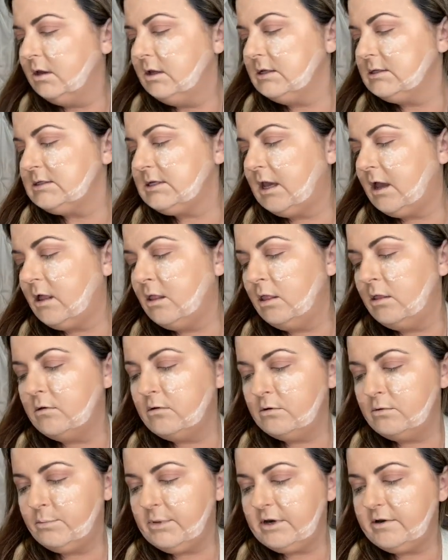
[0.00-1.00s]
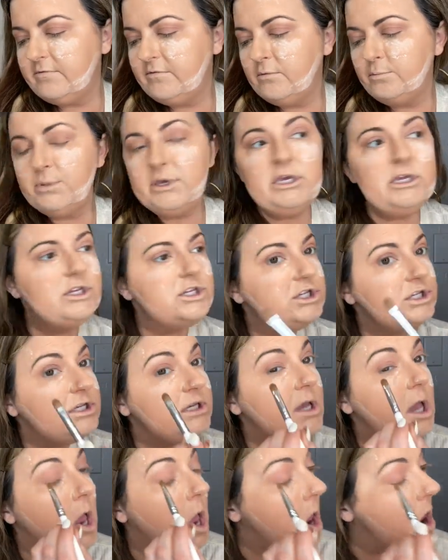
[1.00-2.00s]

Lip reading: It's like a little bit of a peachy